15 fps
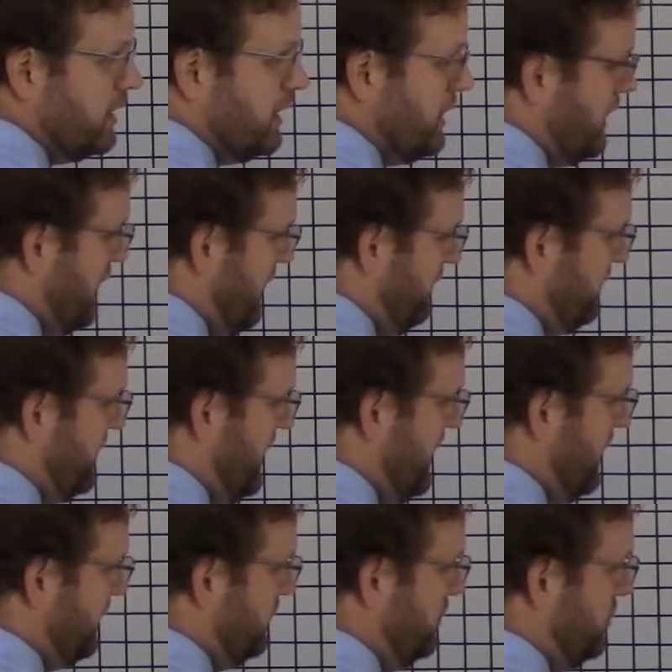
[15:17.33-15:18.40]
I've
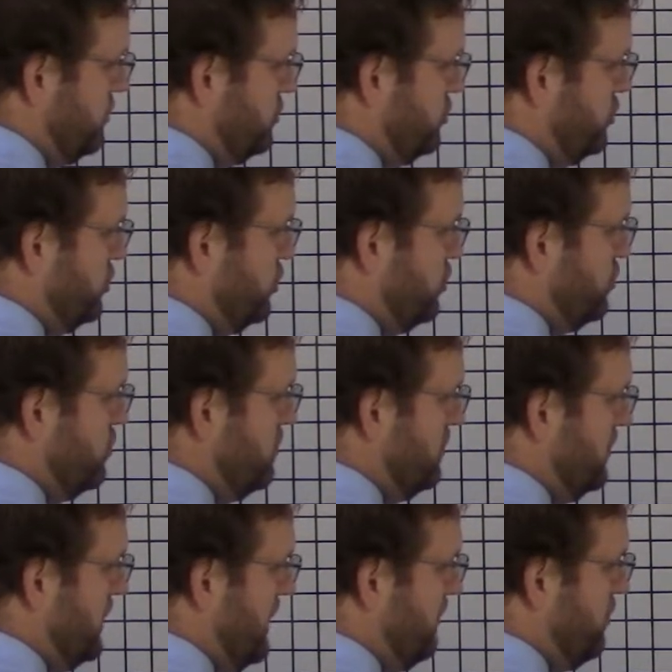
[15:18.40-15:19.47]
got 2,
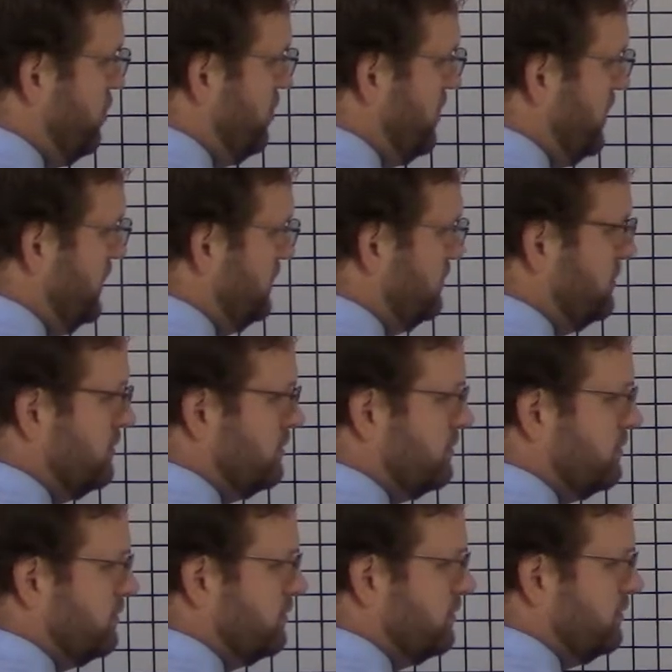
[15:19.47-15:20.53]
comma 1.
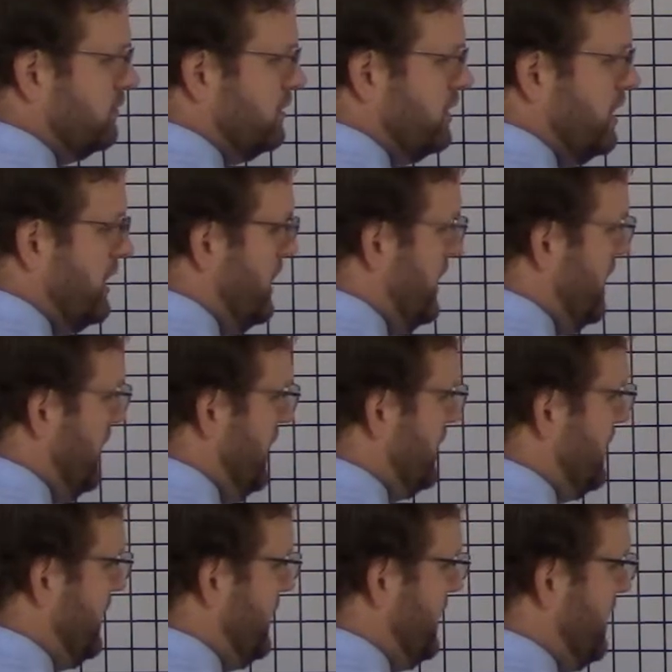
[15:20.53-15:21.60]
And
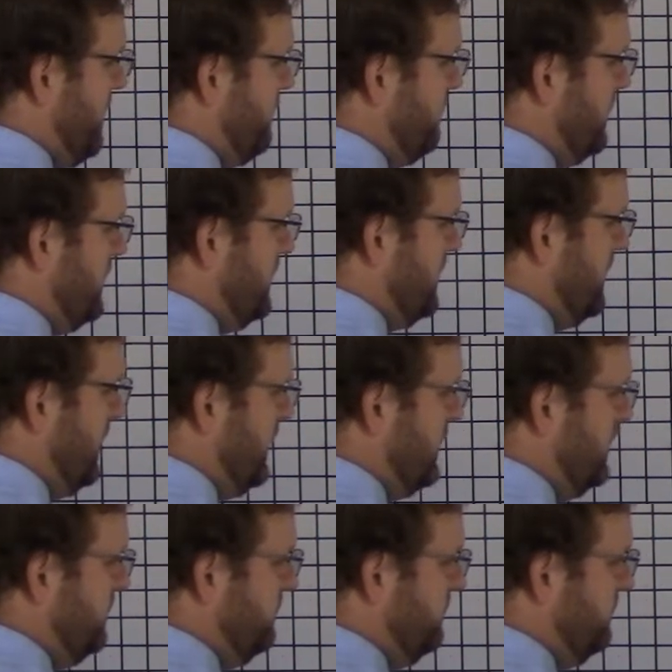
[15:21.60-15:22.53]
I have negative